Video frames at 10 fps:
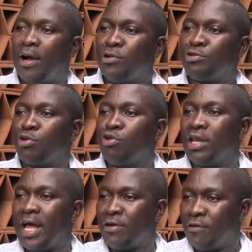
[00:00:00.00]
which we call
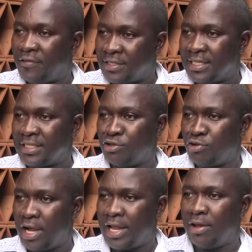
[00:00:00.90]
land offices in
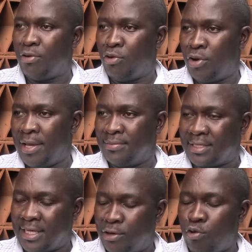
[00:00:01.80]
Uganda, or
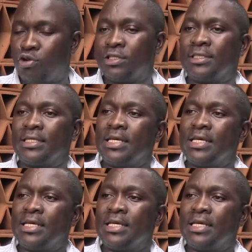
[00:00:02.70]
MZOs.